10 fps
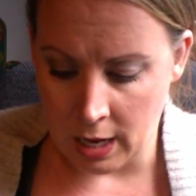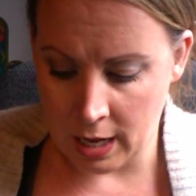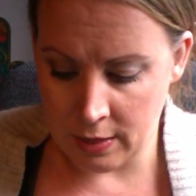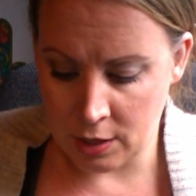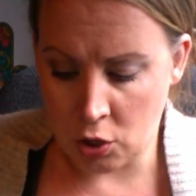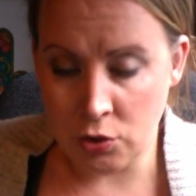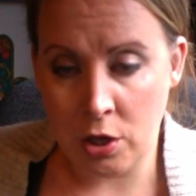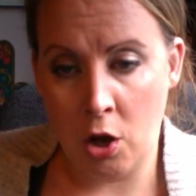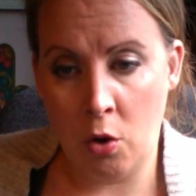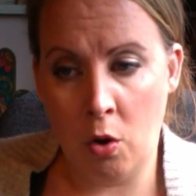And then
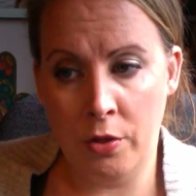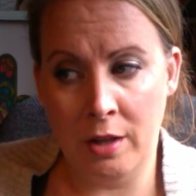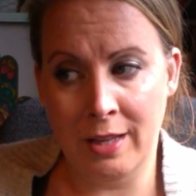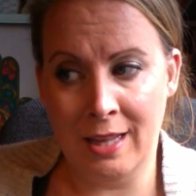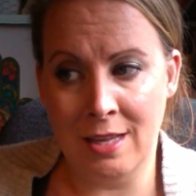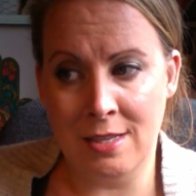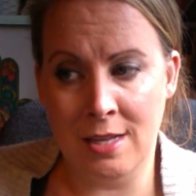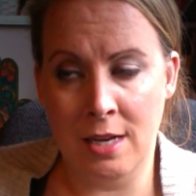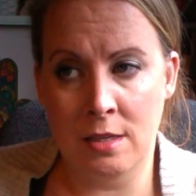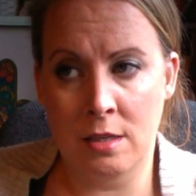also the link that
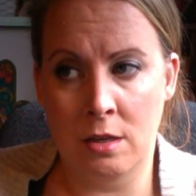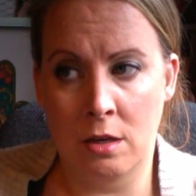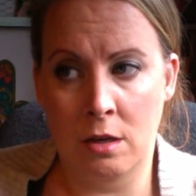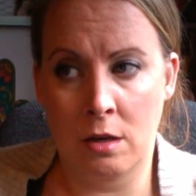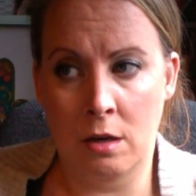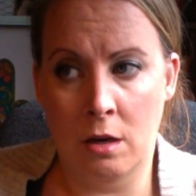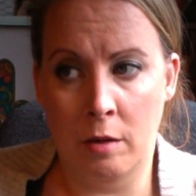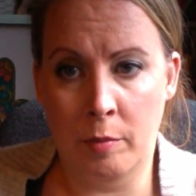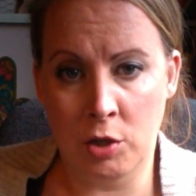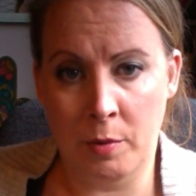says
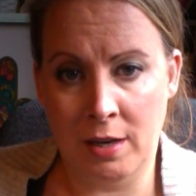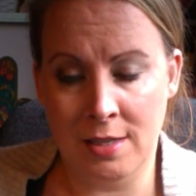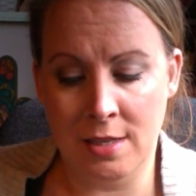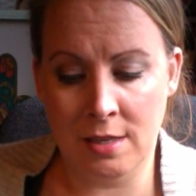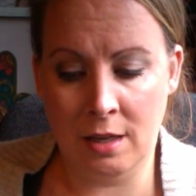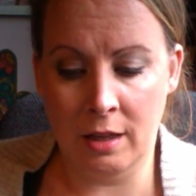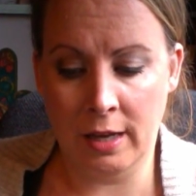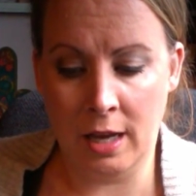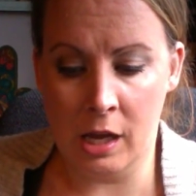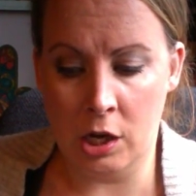on Poshmark, it says
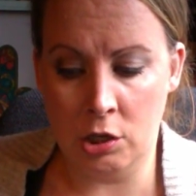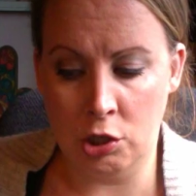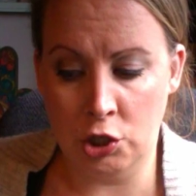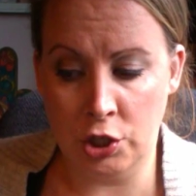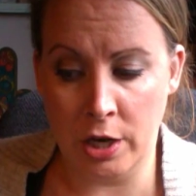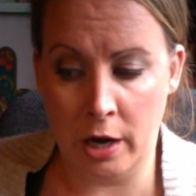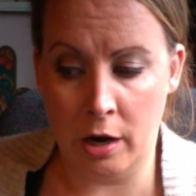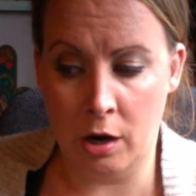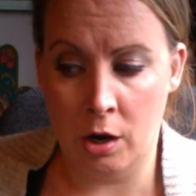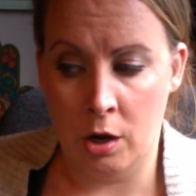click here to
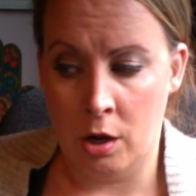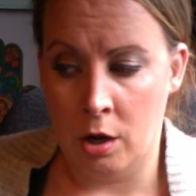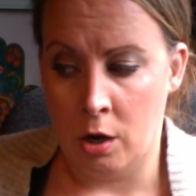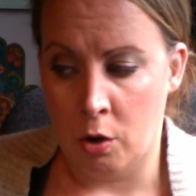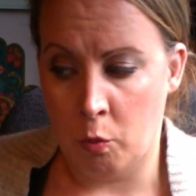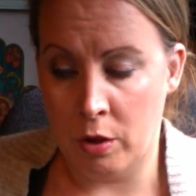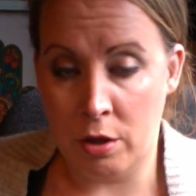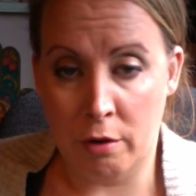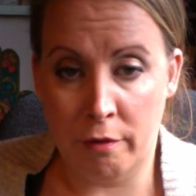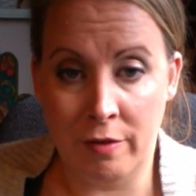share with
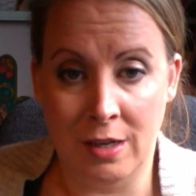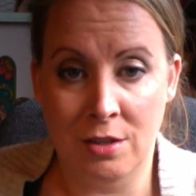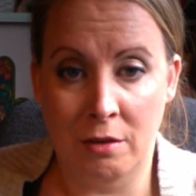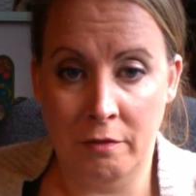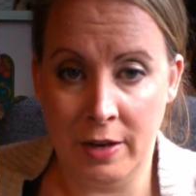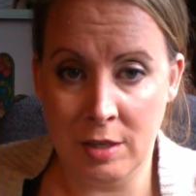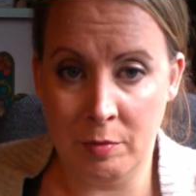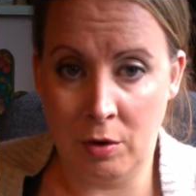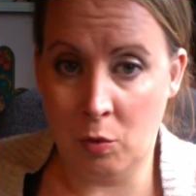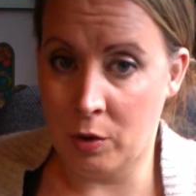your friends on
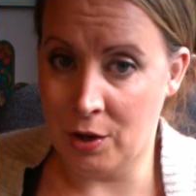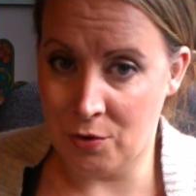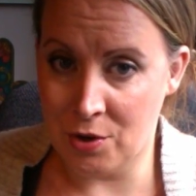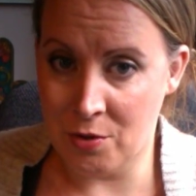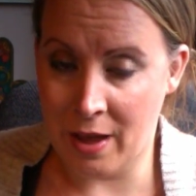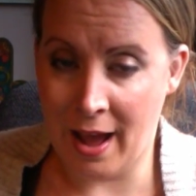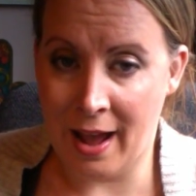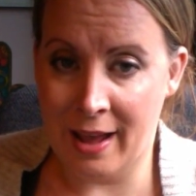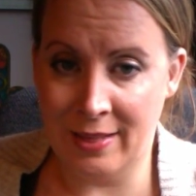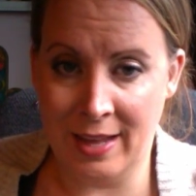Facebook. When you do
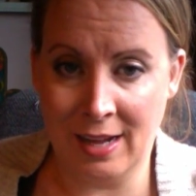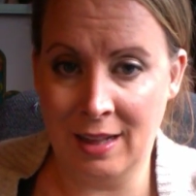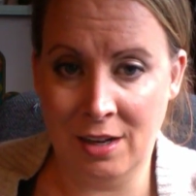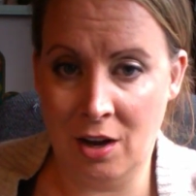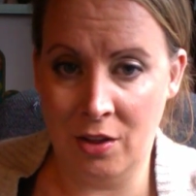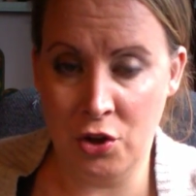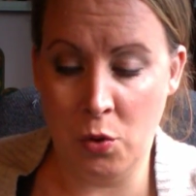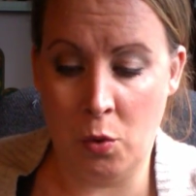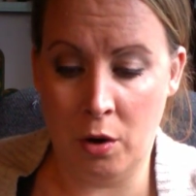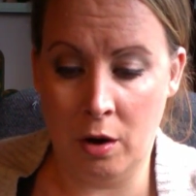that and they click on
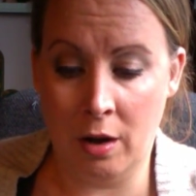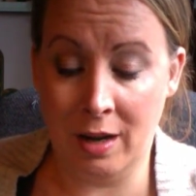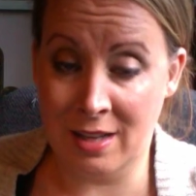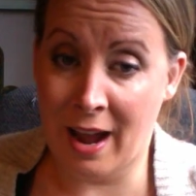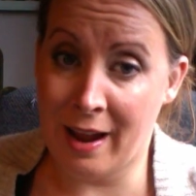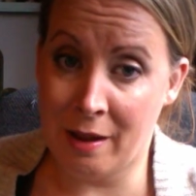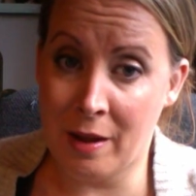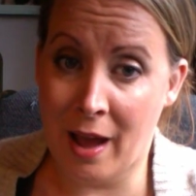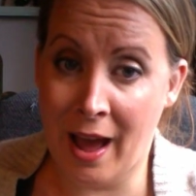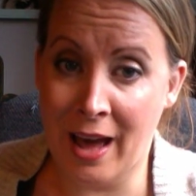because I
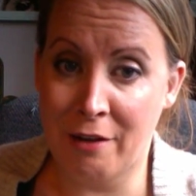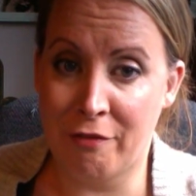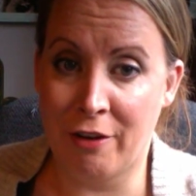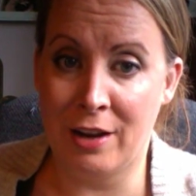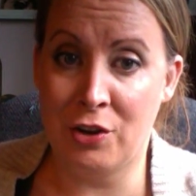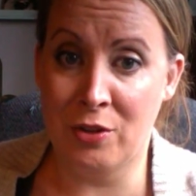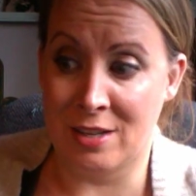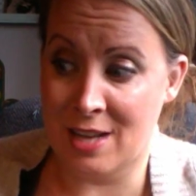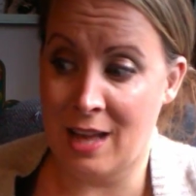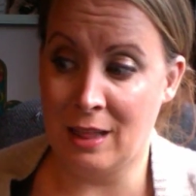had a friend do
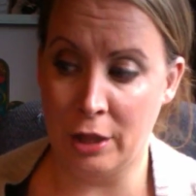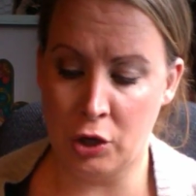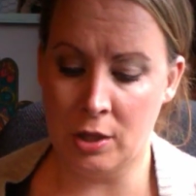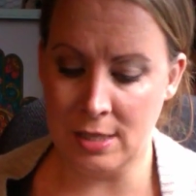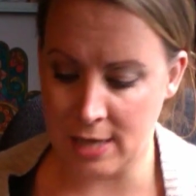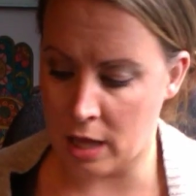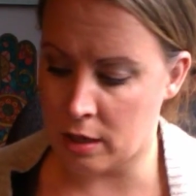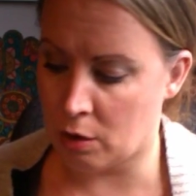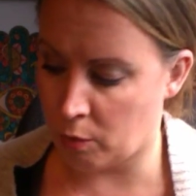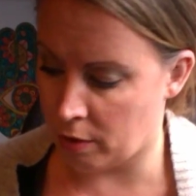this. I literally sat
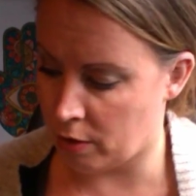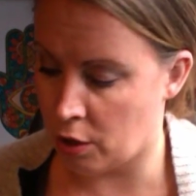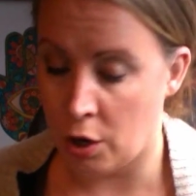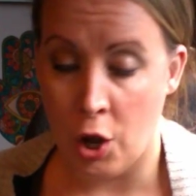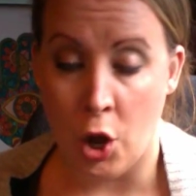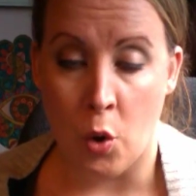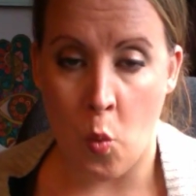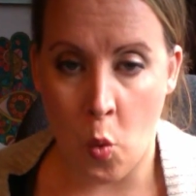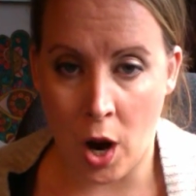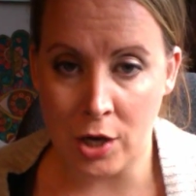there with her,
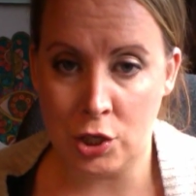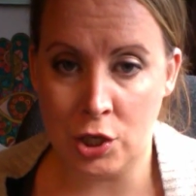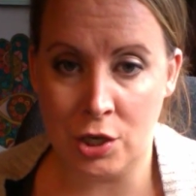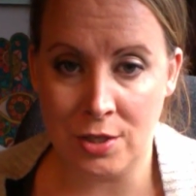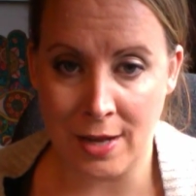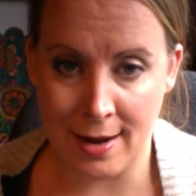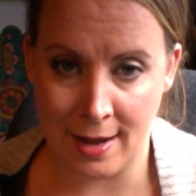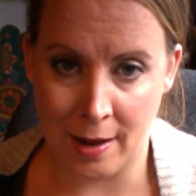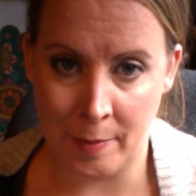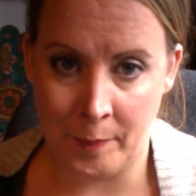watched her sign
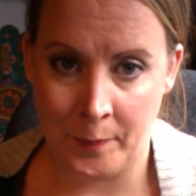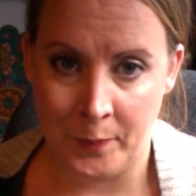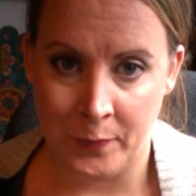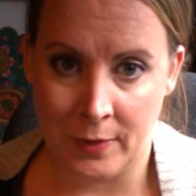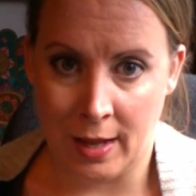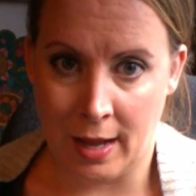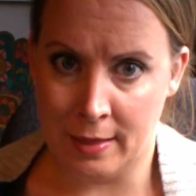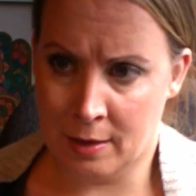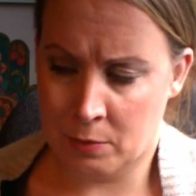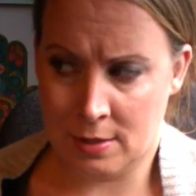up,
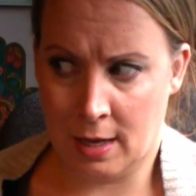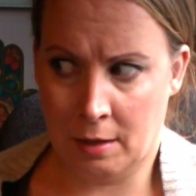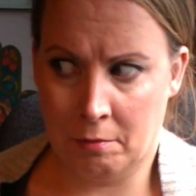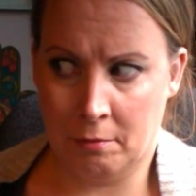and then was like,